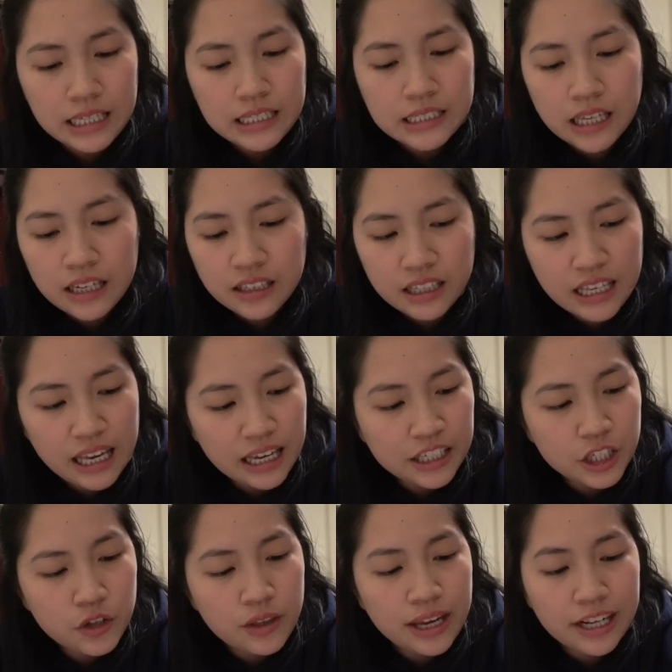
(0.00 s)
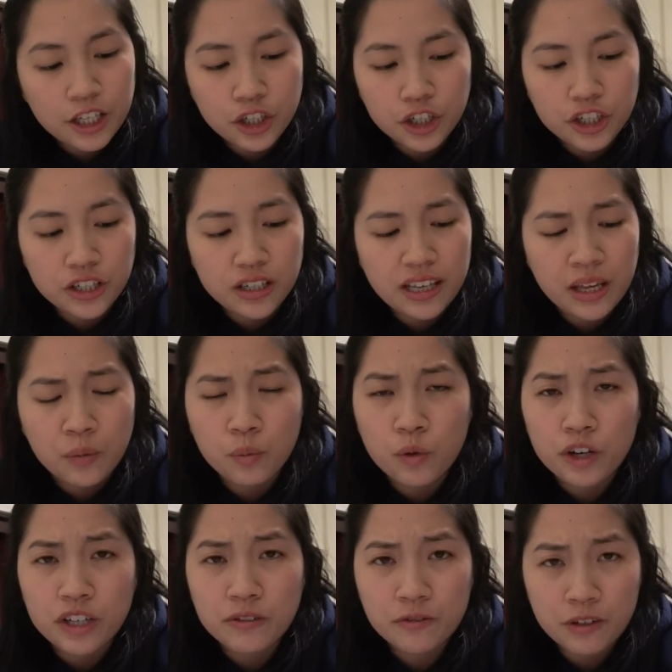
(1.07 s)
Suddenly, I knew that I could and
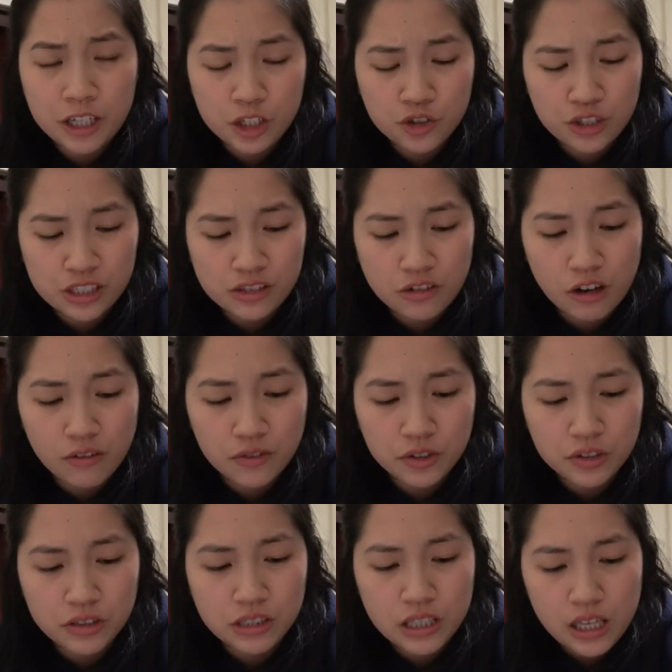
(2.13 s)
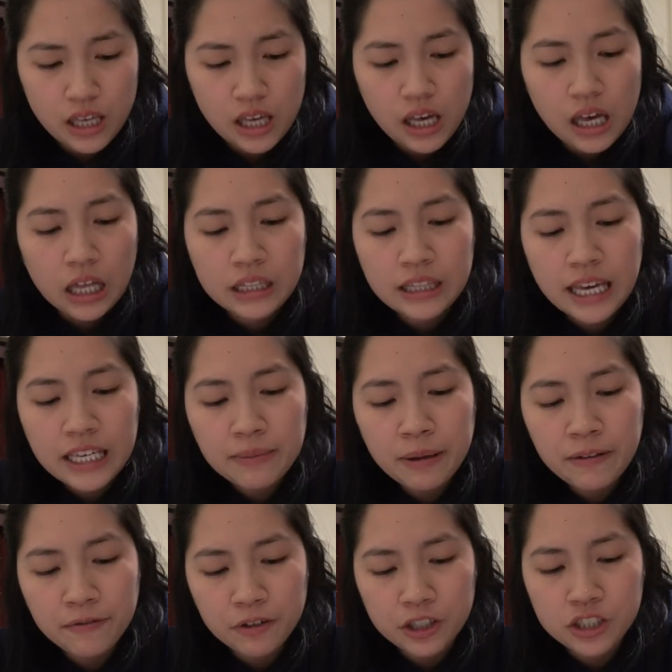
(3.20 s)
would finish this novel. Unlike
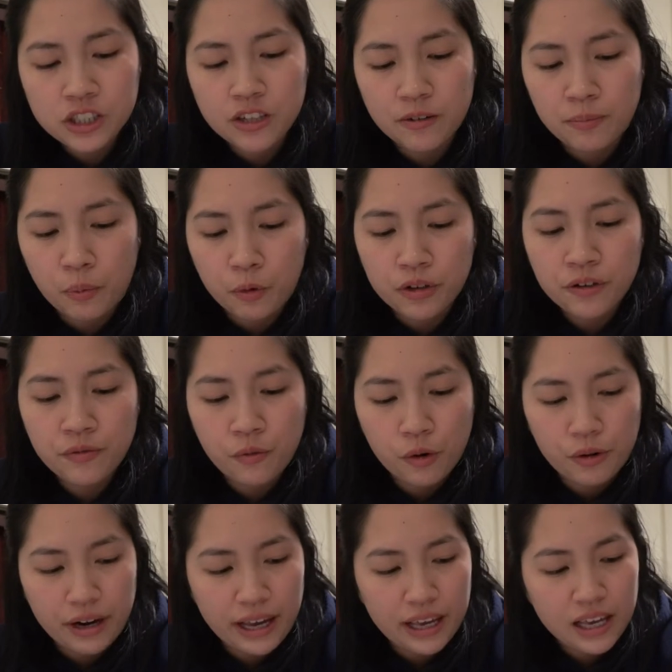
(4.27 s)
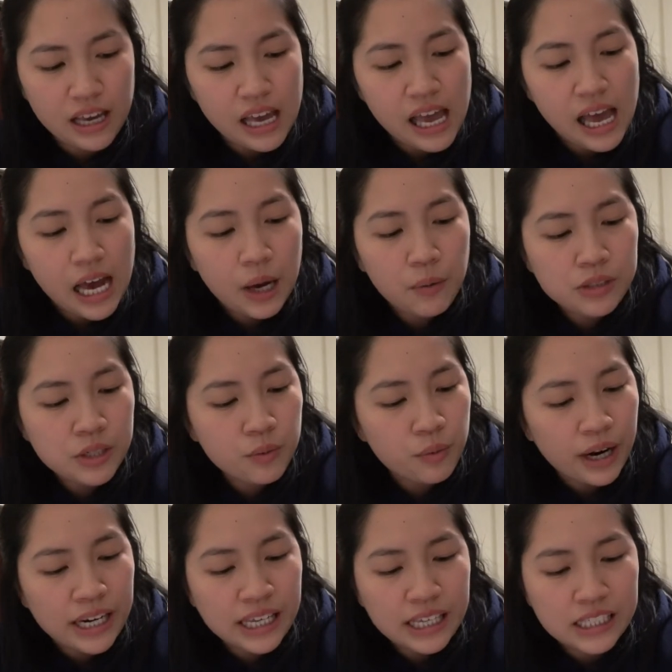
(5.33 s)
my first aborted foray, I wasn't
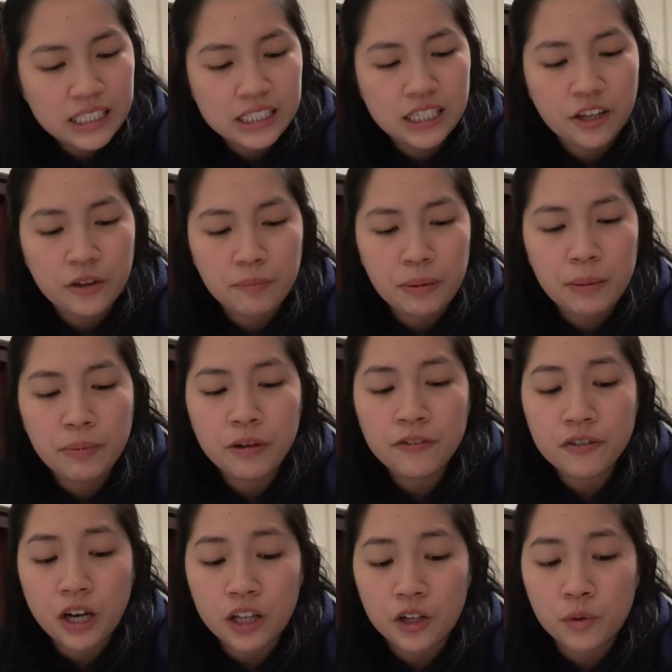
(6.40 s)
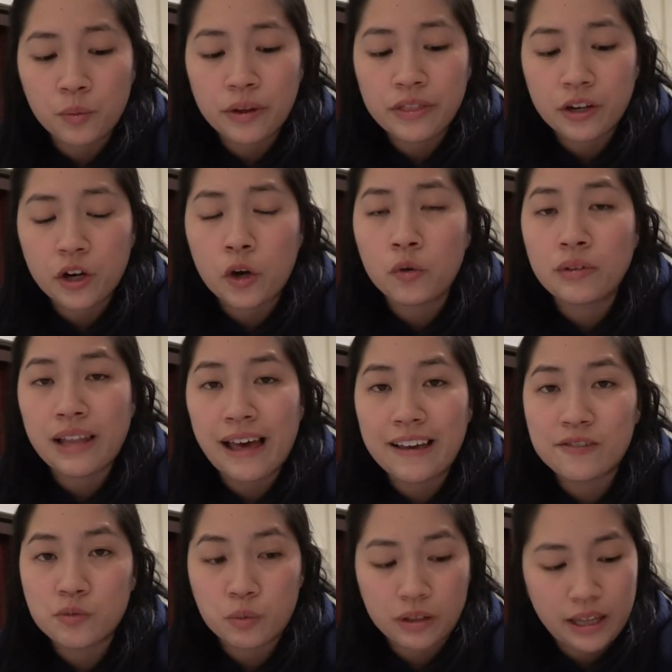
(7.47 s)
writing it to tell the people of color what their own
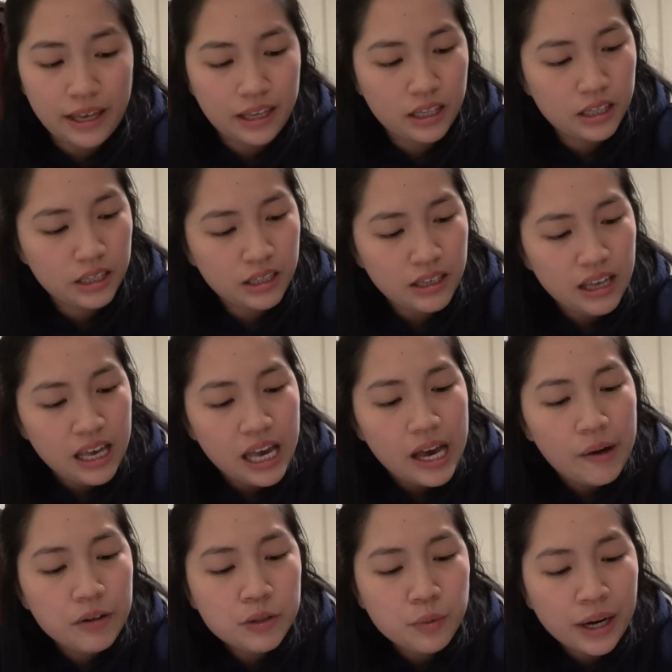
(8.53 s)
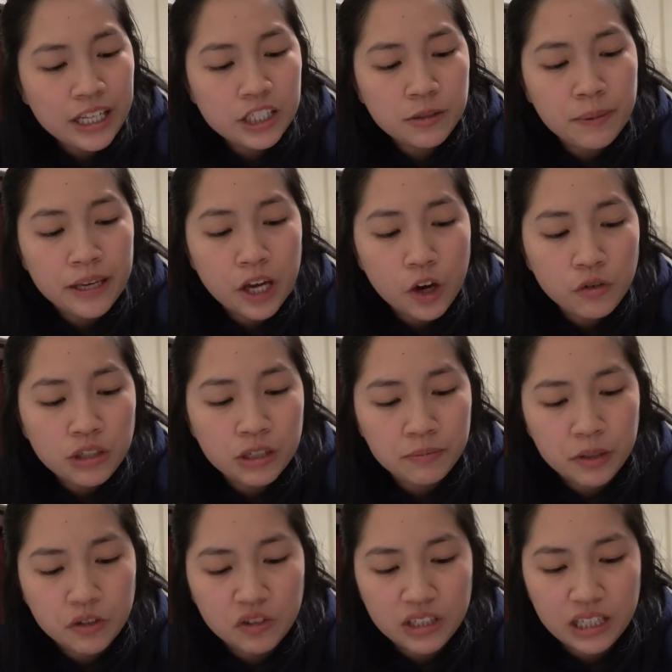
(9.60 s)
lives were like. I was writing to my own
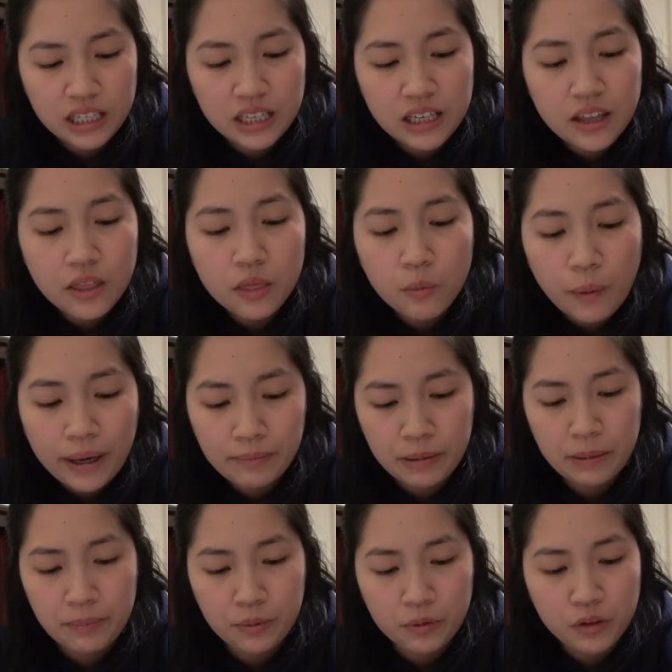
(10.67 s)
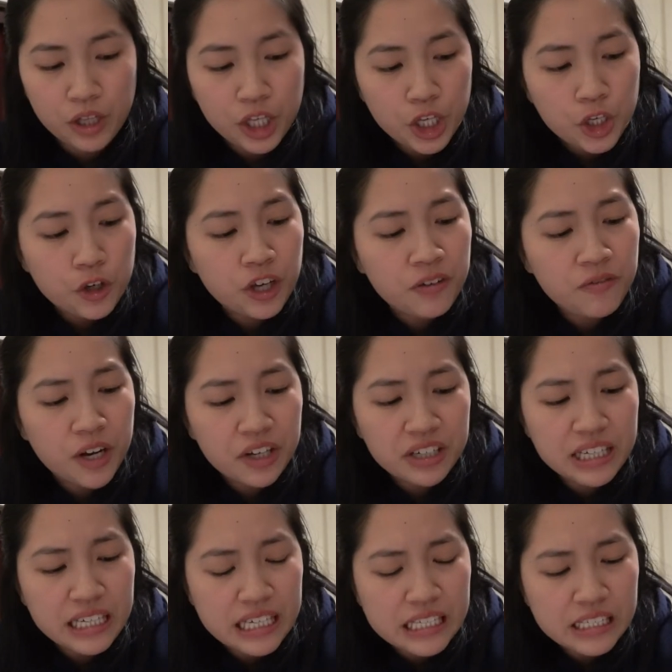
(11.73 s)
community, white people, who can
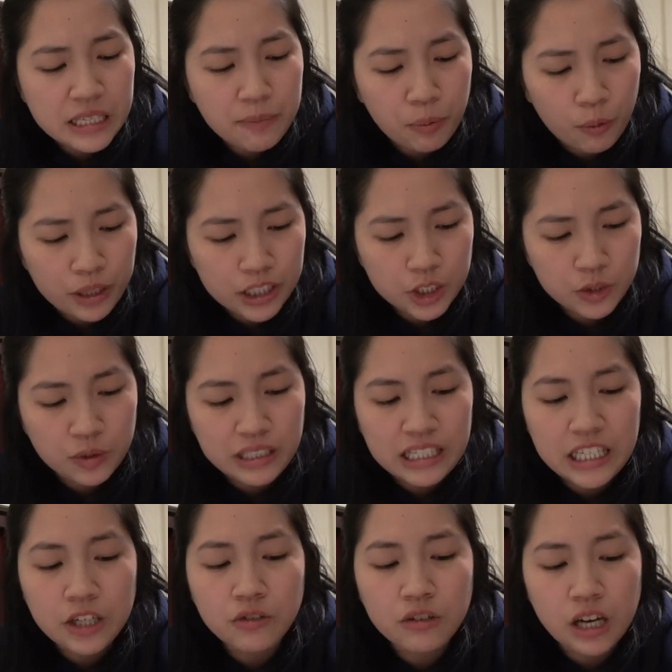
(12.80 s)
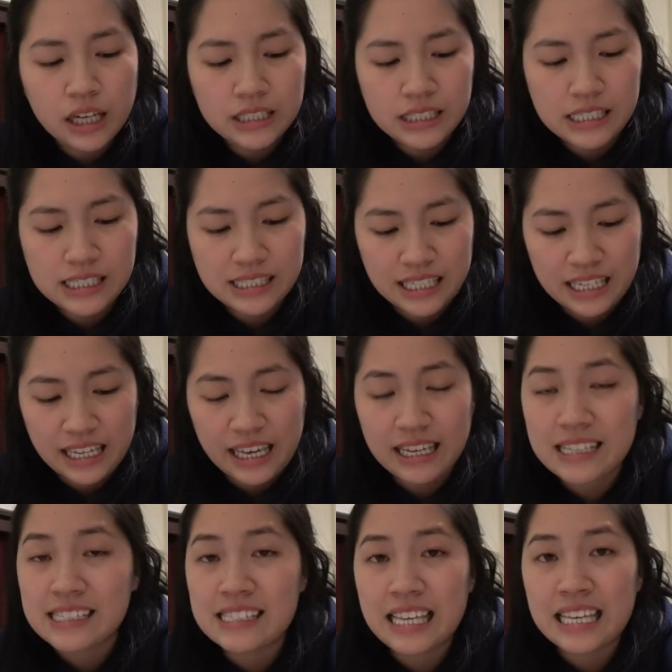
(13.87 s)
very easily point to a neo-Nazi skinhead
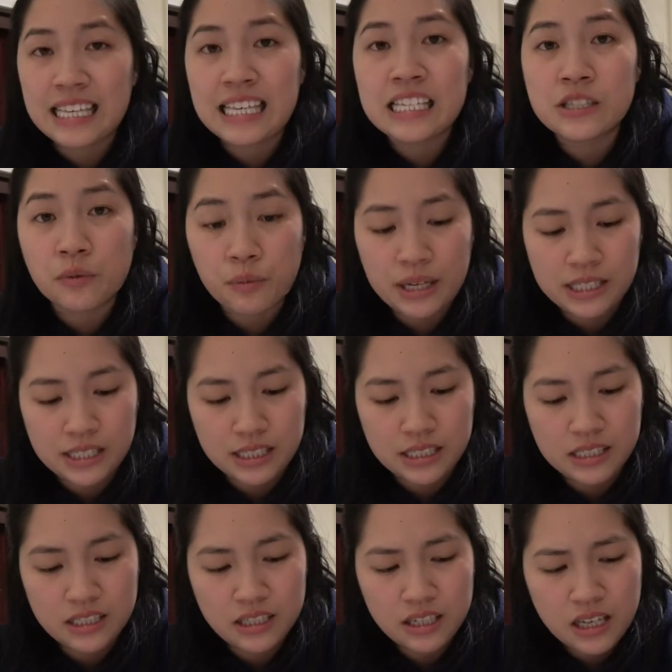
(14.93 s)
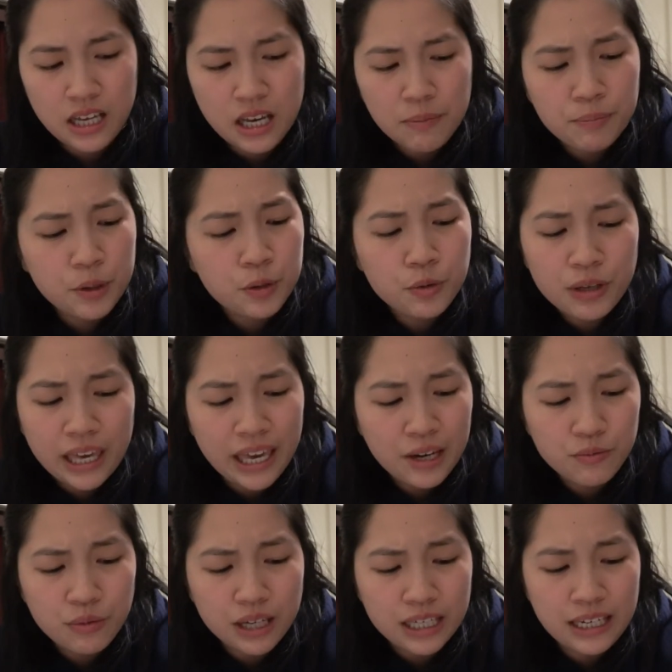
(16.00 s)
and say he's a racist, but who
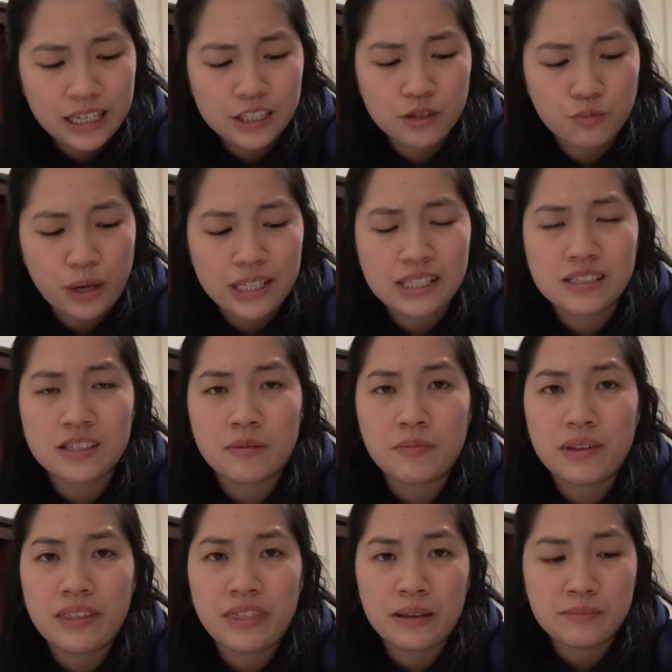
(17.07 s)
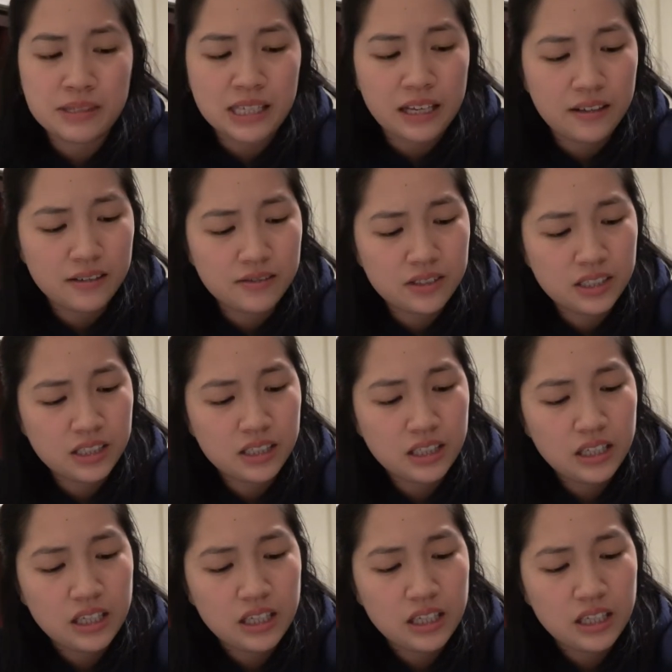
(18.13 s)
can't recognize racism in themselves.